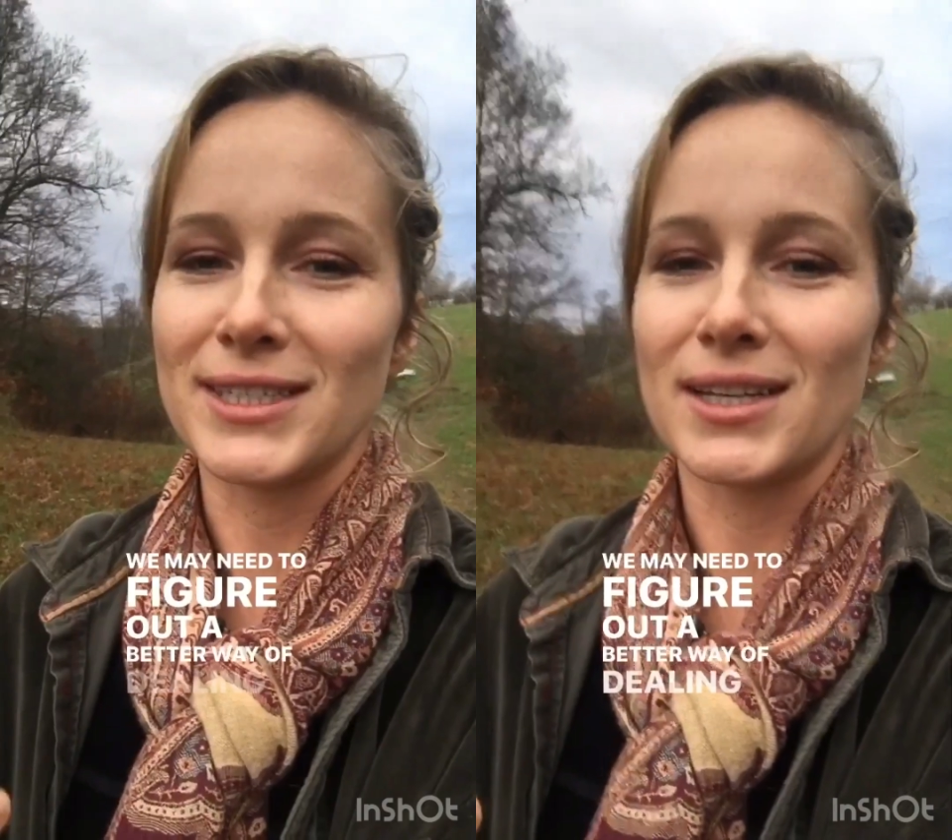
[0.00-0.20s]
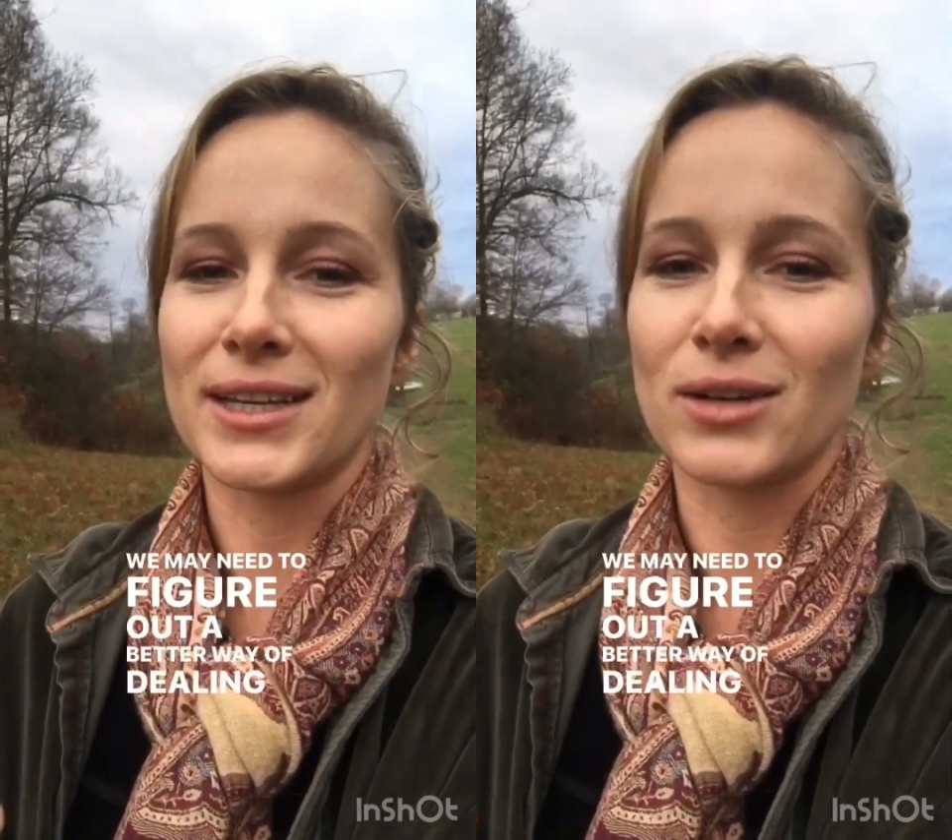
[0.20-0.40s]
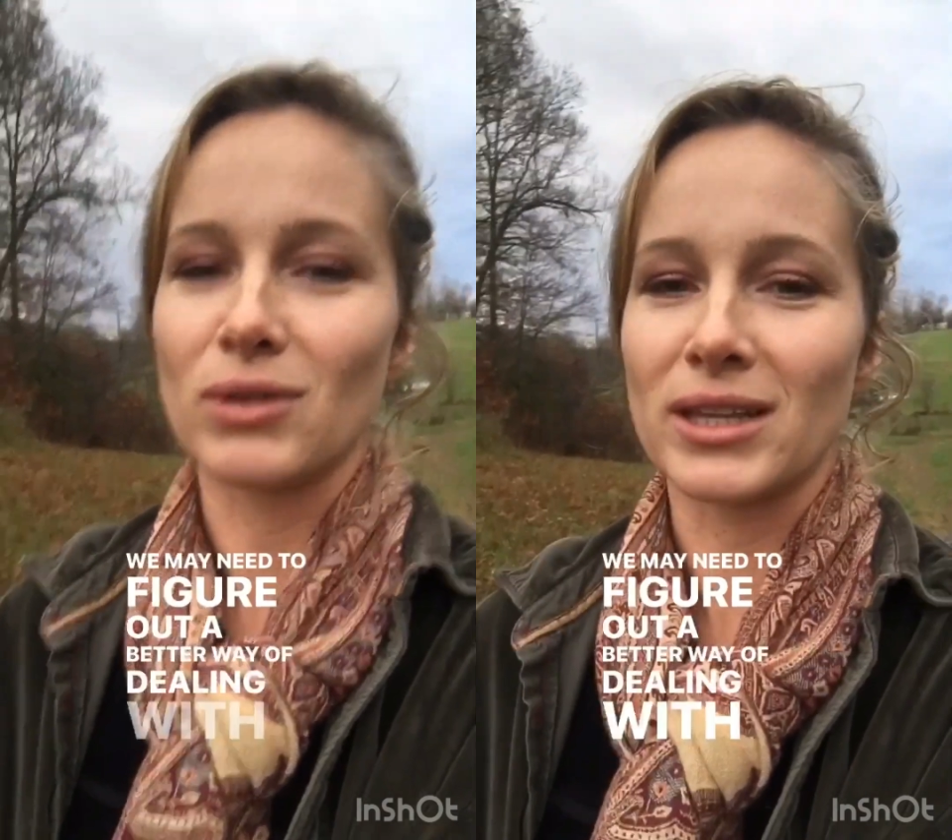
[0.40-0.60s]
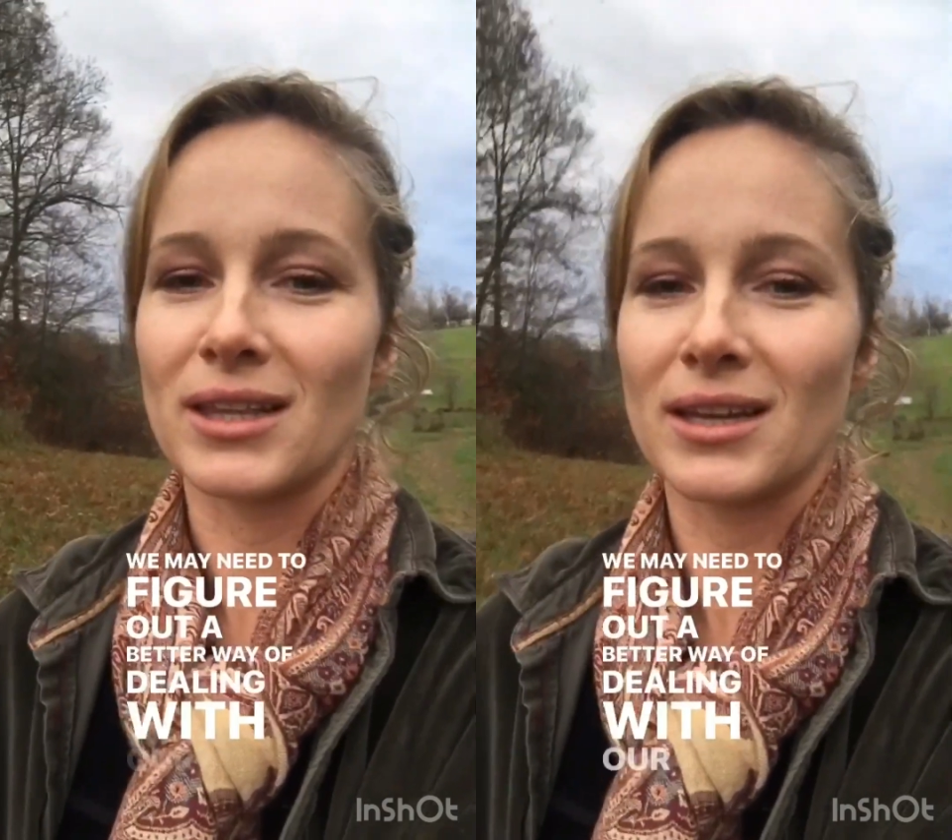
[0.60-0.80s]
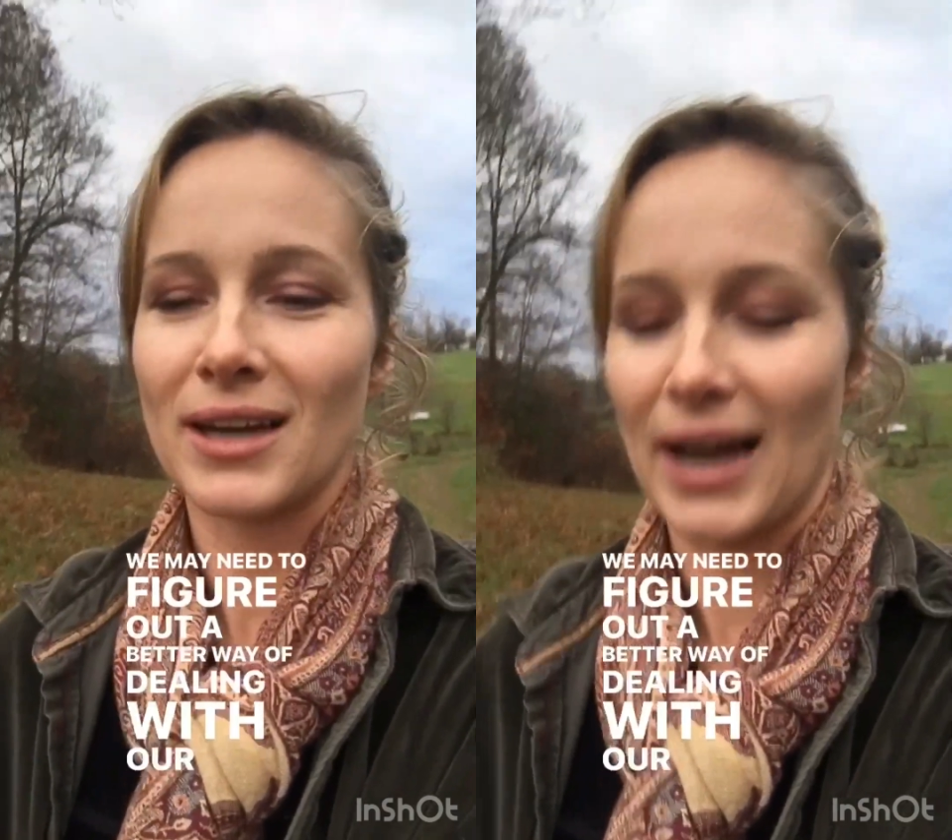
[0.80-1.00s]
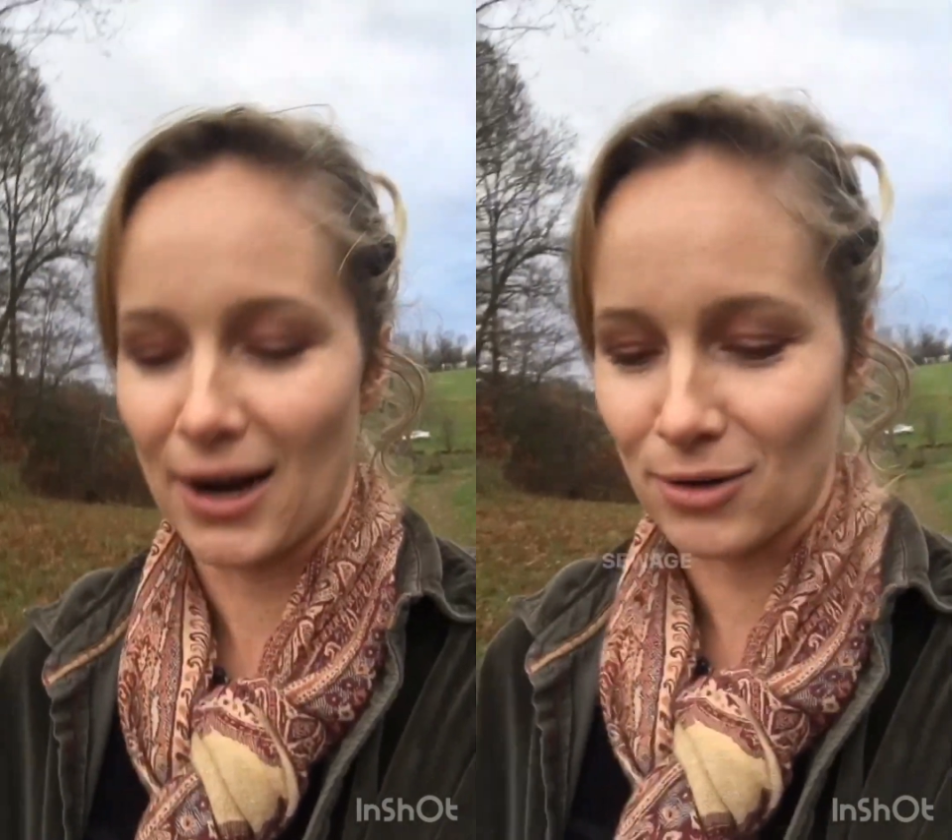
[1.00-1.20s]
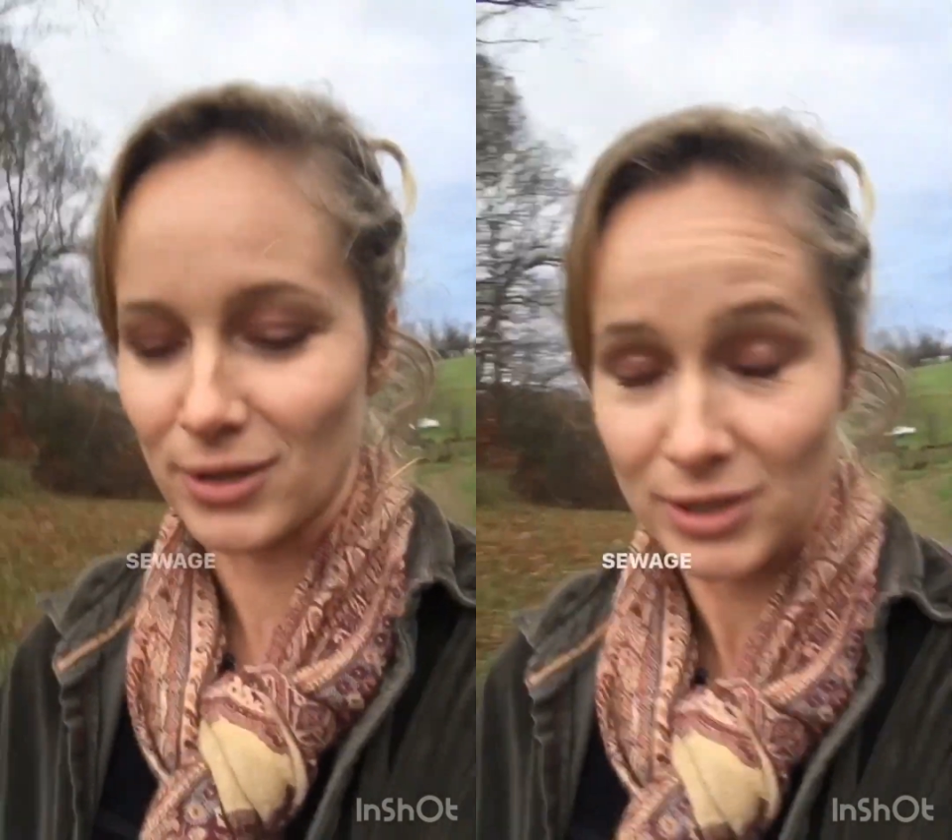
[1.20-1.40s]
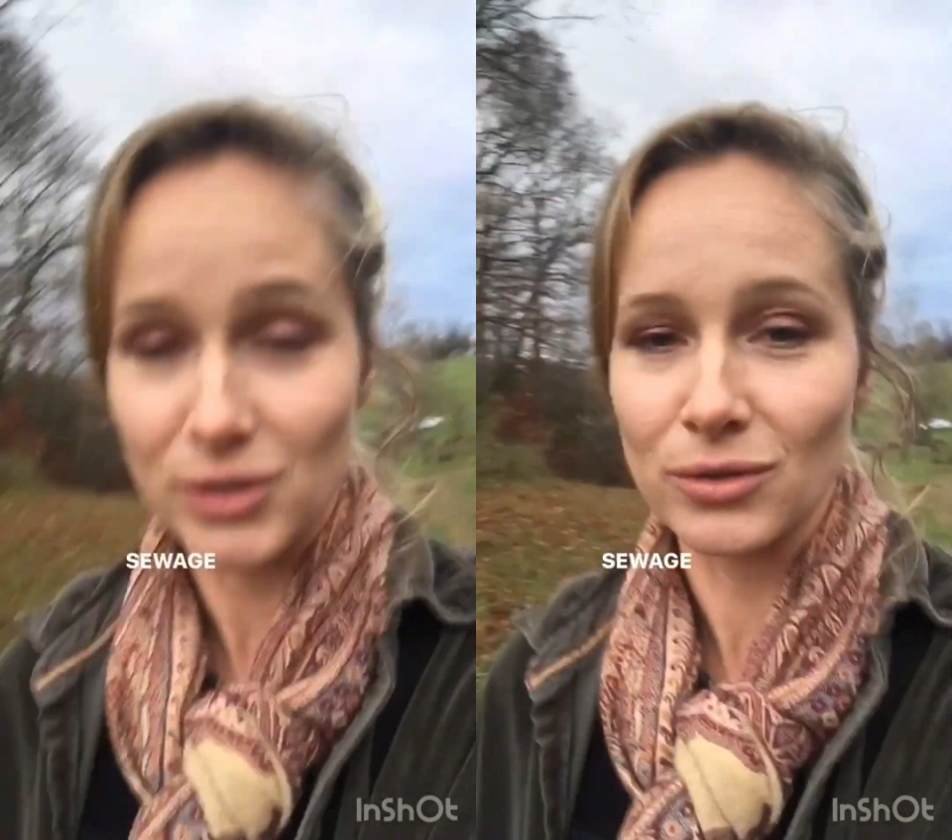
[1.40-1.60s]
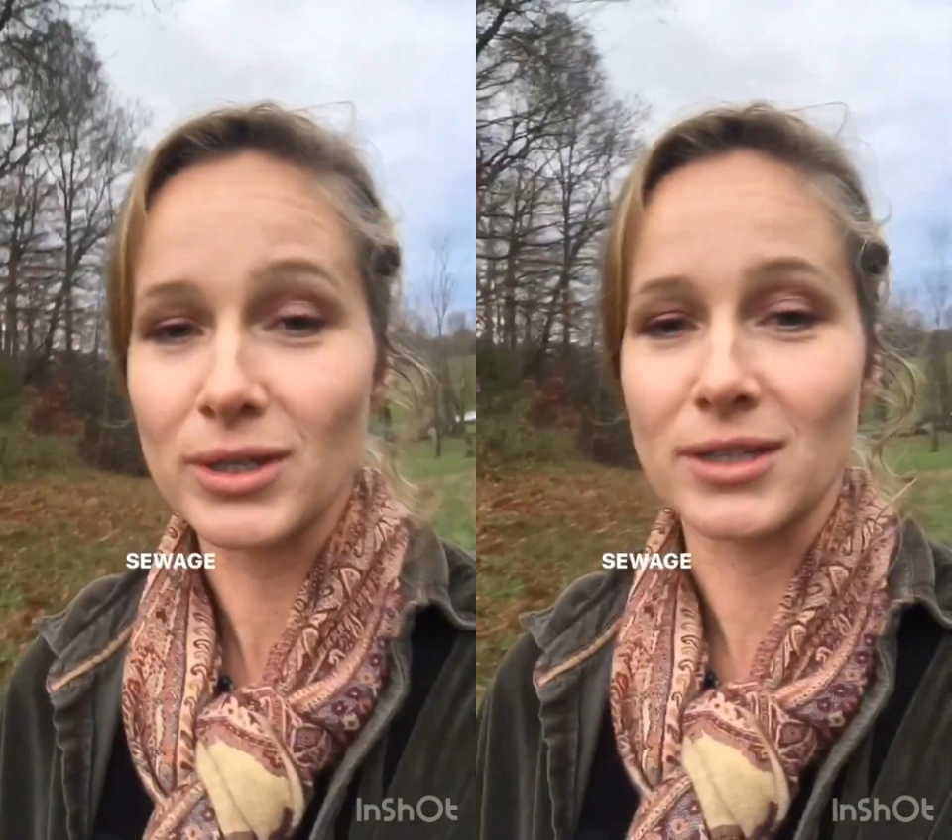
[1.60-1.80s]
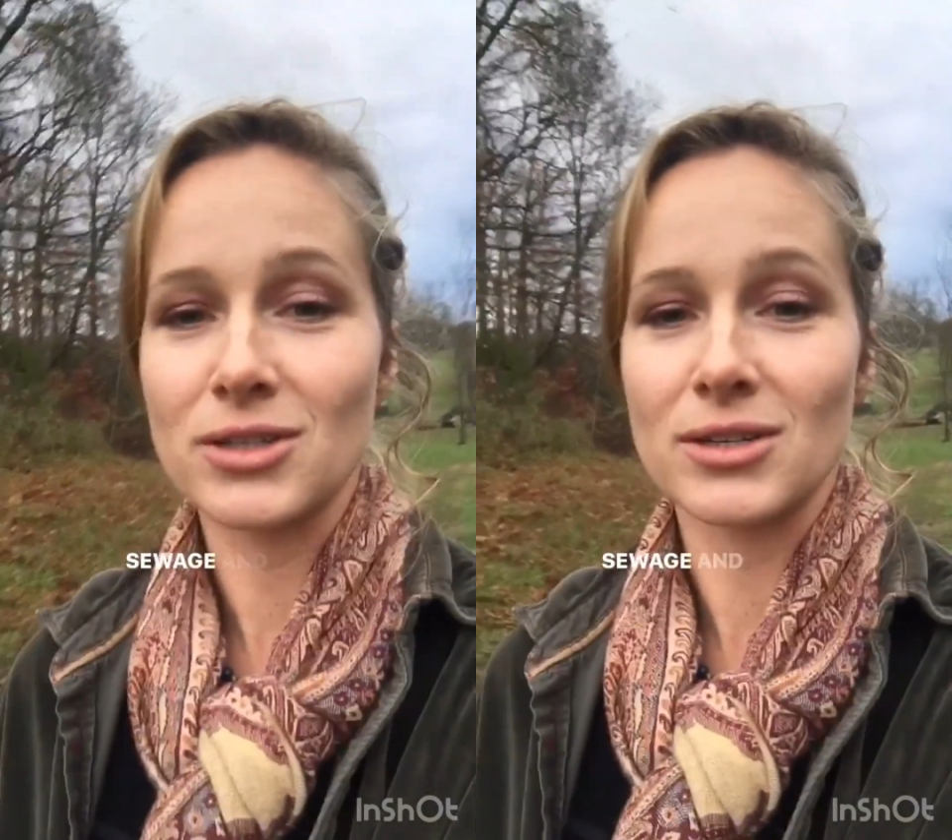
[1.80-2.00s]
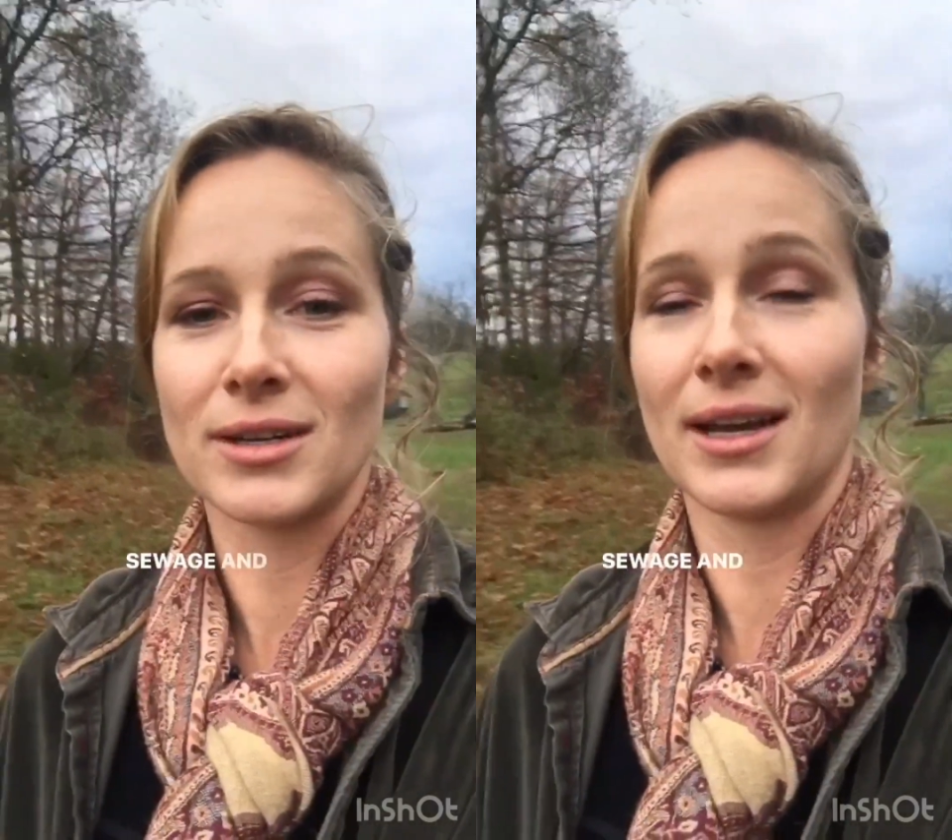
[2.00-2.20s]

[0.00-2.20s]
dealing with our sewage,